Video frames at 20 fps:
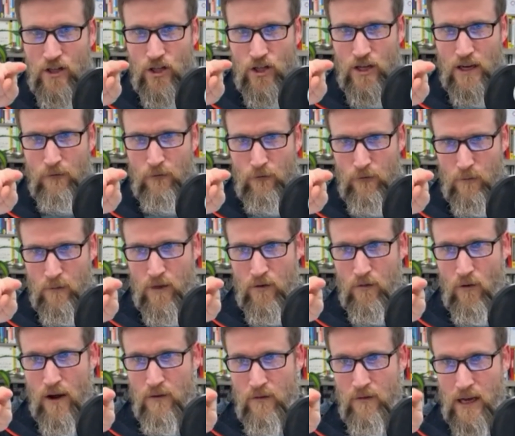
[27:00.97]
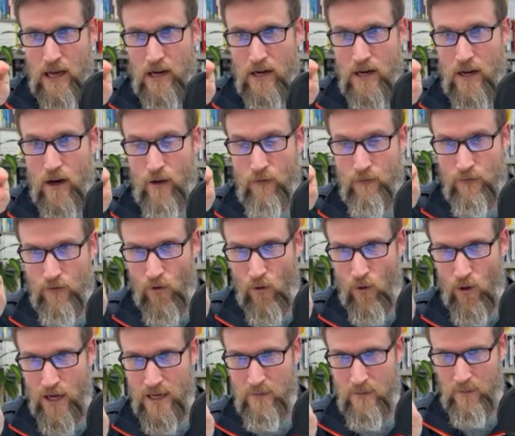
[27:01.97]
shift from thriving and
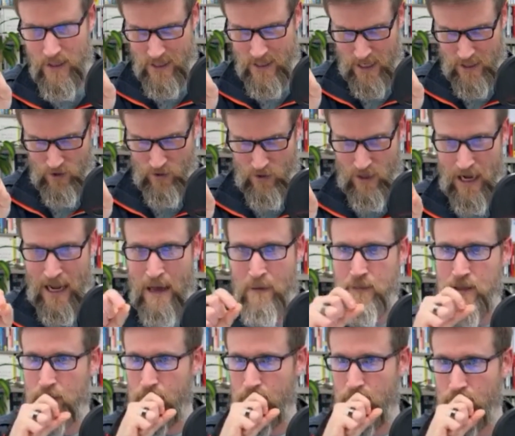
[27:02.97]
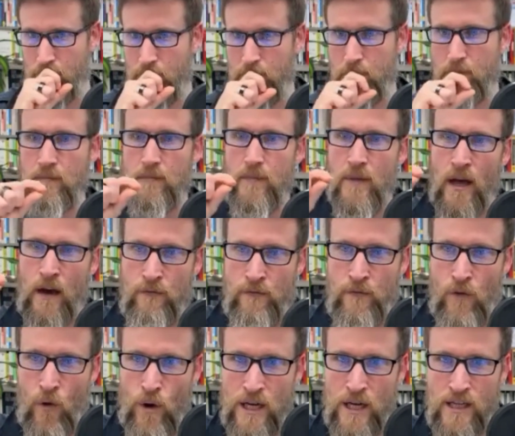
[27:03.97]
avoid potential collapse,
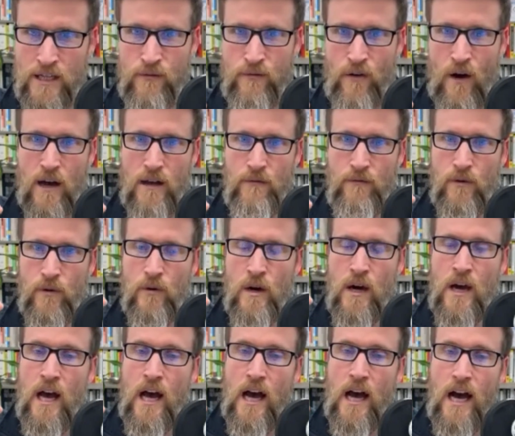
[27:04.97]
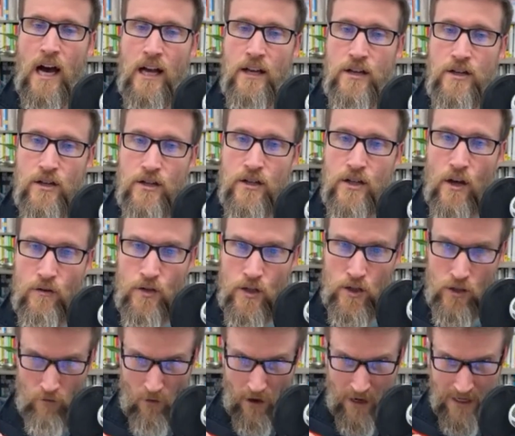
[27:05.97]
avoid survival, and just go
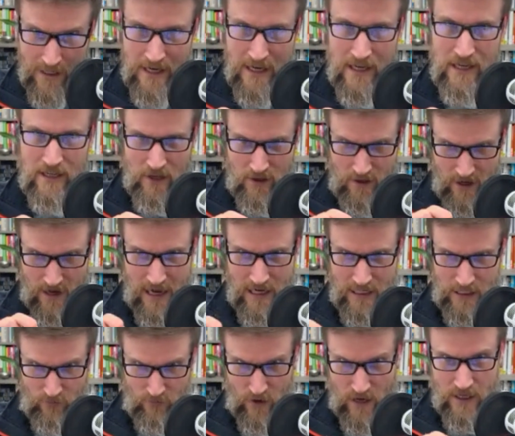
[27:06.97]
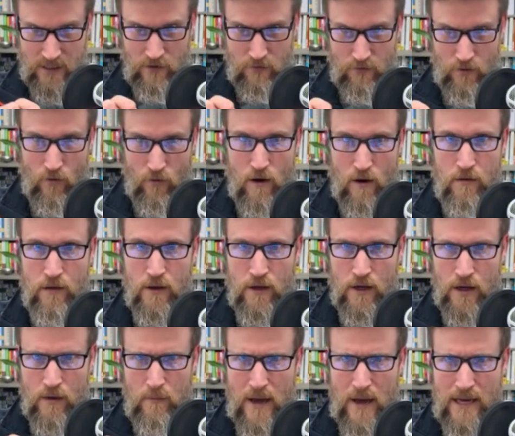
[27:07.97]
straight into the next phase of growth and
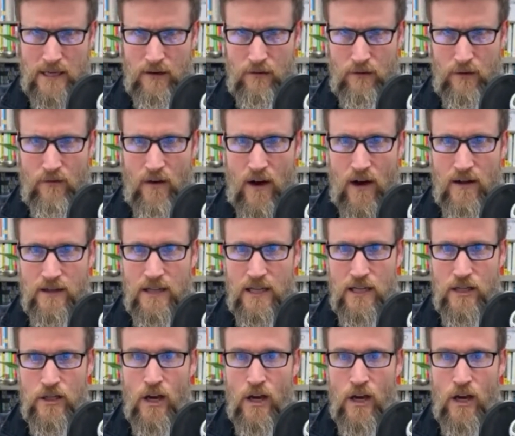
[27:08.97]
competitive advantage